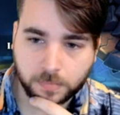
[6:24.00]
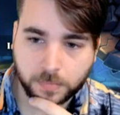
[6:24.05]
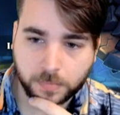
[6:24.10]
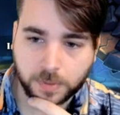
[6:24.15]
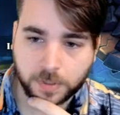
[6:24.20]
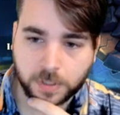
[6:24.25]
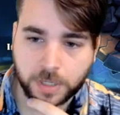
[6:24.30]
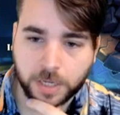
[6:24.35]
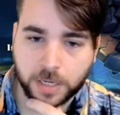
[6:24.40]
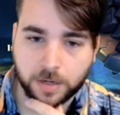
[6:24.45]

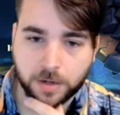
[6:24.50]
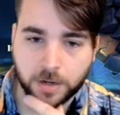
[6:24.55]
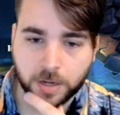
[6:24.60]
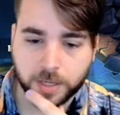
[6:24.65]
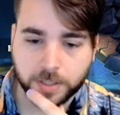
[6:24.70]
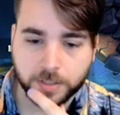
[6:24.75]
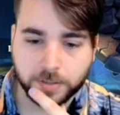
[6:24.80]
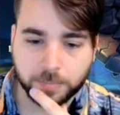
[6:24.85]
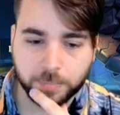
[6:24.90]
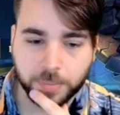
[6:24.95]
Yeah,
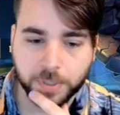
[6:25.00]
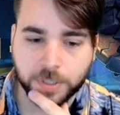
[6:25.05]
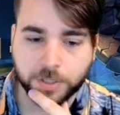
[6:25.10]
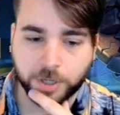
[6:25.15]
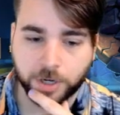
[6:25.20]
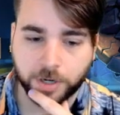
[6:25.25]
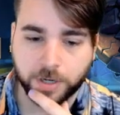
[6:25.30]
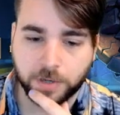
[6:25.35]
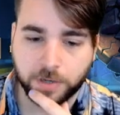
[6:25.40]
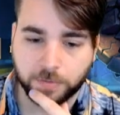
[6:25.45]
nice. Big
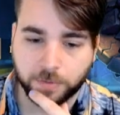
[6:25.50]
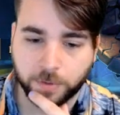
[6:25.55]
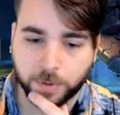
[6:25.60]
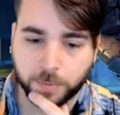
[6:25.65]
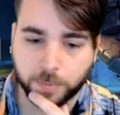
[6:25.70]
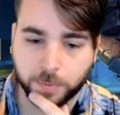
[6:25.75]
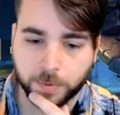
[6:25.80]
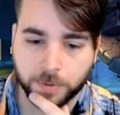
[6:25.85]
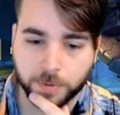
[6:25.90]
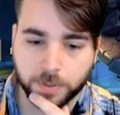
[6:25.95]
chunky
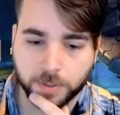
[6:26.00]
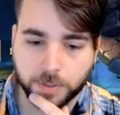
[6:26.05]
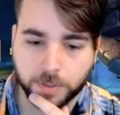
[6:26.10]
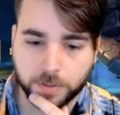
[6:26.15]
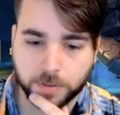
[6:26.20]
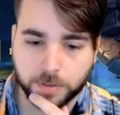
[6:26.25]
Voidwalker.